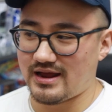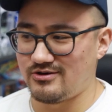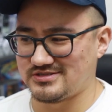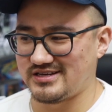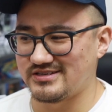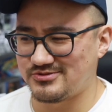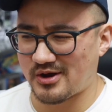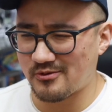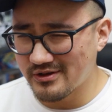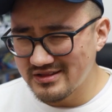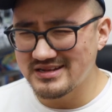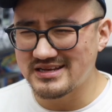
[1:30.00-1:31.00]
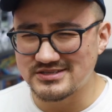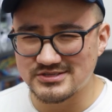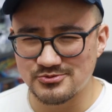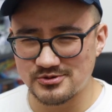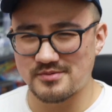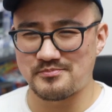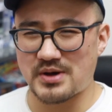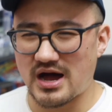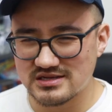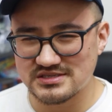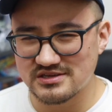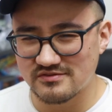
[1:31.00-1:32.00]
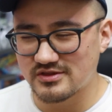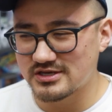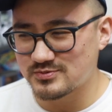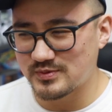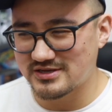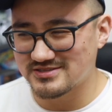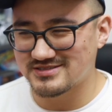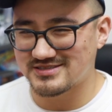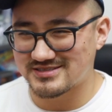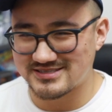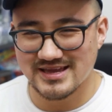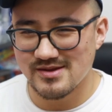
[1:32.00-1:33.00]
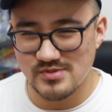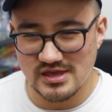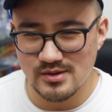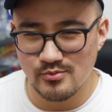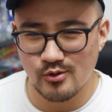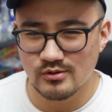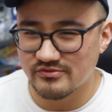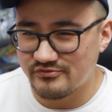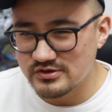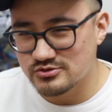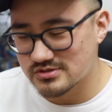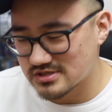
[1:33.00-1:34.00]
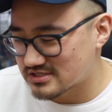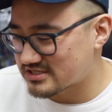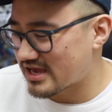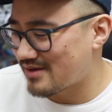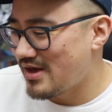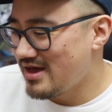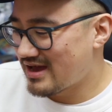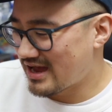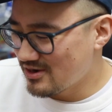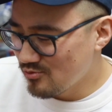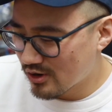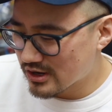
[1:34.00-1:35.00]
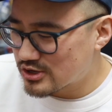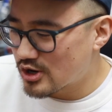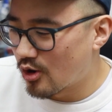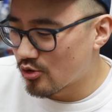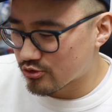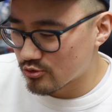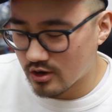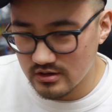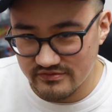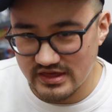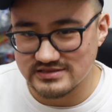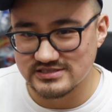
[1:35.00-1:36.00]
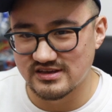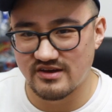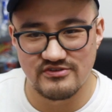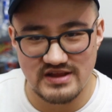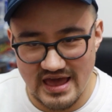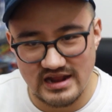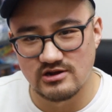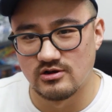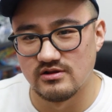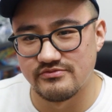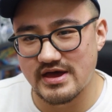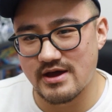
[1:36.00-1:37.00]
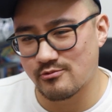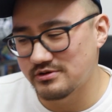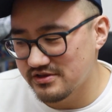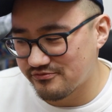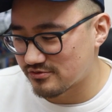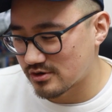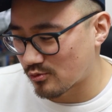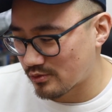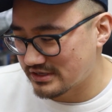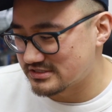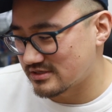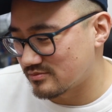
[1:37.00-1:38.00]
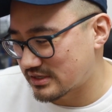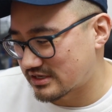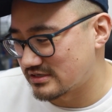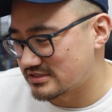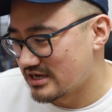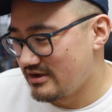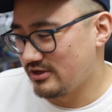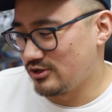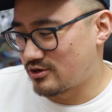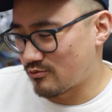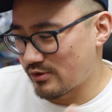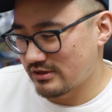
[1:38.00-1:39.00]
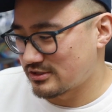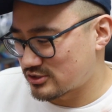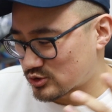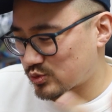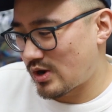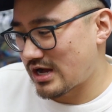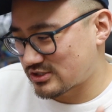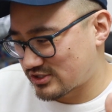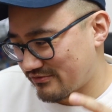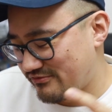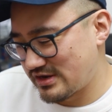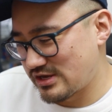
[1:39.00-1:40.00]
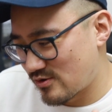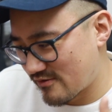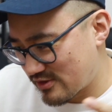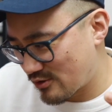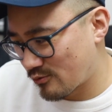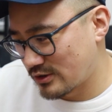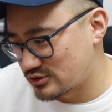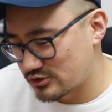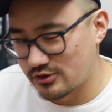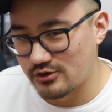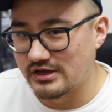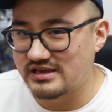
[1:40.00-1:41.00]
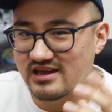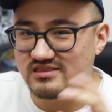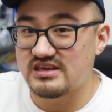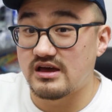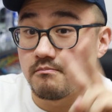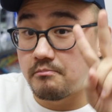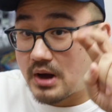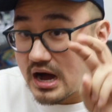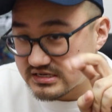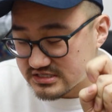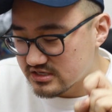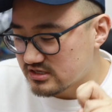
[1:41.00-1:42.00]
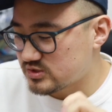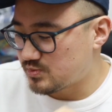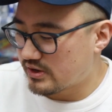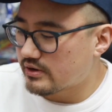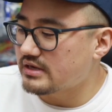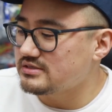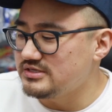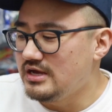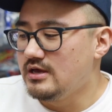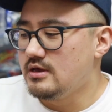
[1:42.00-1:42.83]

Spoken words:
I was like, do I really need to do an unboxing of this? Because it's the same keyboard, the feature's the same. I didn't want to go through all of that stuff and edit all of that, really for no reason, because you could really just watch the video of the original and get the unboxing experience.